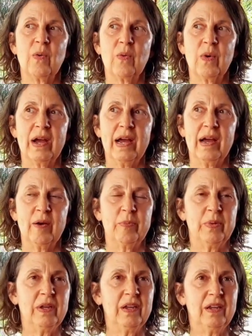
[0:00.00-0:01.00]
Wow,
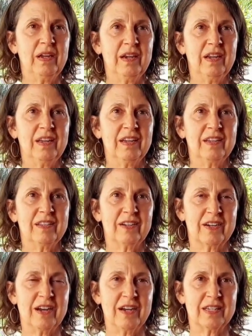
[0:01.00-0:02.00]
being at La
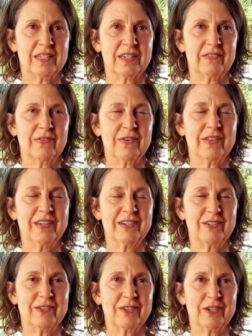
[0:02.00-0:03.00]
Casa for the
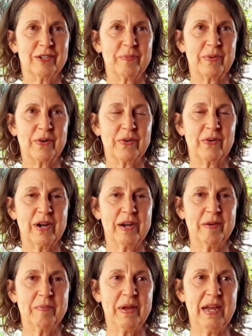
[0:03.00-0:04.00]
internship
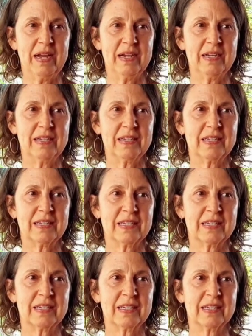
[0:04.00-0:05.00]
program
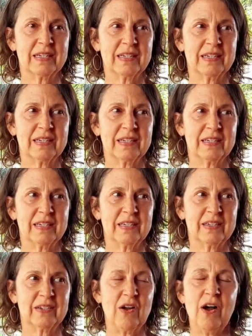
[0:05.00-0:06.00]
has
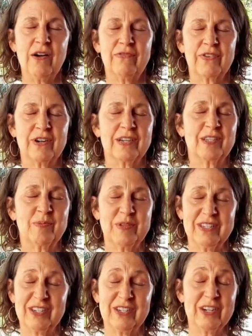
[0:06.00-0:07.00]
offered it's
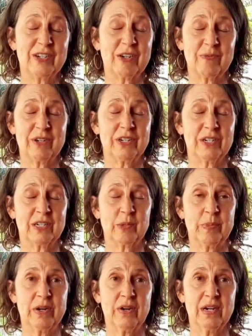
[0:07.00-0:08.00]
been such a rich
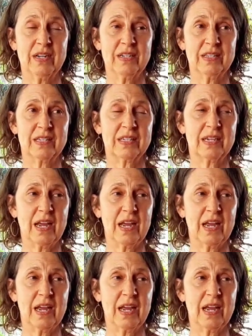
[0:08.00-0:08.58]
experience.